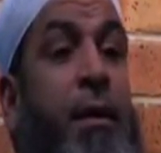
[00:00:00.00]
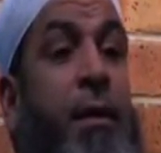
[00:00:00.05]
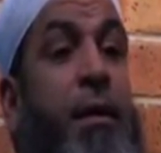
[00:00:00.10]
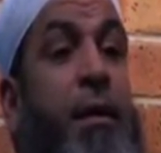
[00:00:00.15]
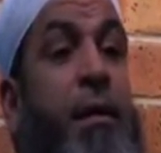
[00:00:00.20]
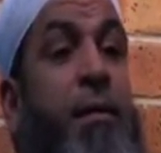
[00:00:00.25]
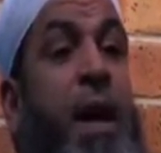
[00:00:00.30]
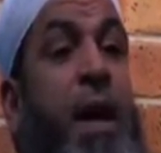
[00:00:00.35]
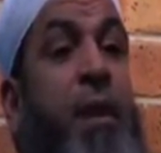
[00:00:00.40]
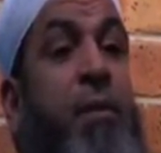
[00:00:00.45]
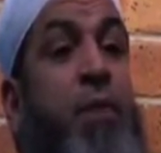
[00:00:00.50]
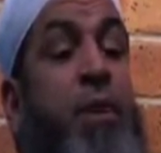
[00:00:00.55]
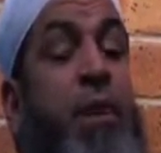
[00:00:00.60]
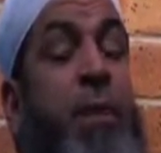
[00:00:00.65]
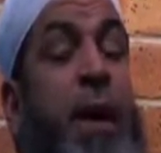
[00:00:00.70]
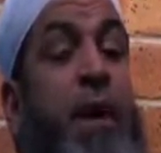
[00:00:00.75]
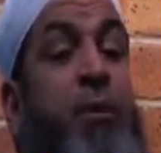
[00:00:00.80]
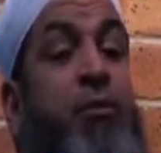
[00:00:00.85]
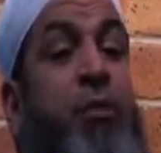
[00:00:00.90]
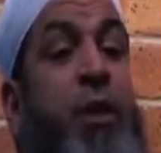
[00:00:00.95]
the man was
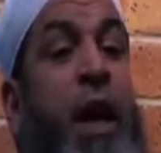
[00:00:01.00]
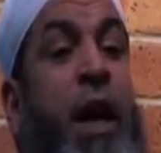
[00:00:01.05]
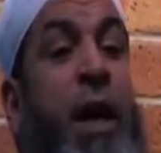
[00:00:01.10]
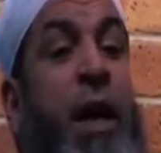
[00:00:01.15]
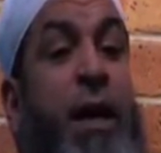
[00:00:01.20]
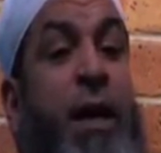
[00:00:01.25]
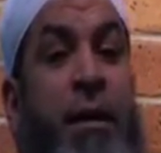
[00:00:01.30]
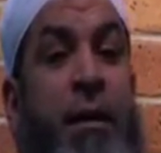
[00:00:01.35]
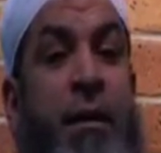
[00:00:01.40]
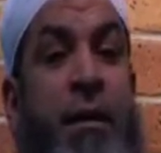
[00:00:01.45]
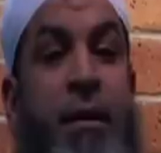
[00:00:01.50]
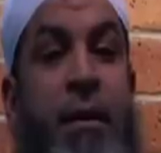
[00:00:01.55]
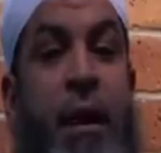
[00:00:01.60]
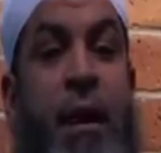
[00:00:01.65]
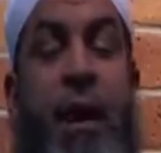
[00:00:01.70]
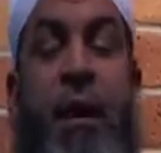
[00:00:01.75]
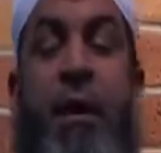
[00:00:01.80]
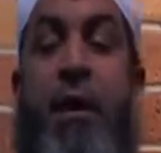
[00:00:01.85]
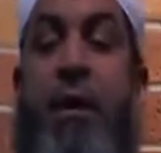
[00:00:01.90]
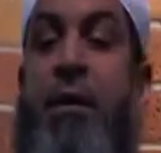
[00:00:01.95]
about to die. And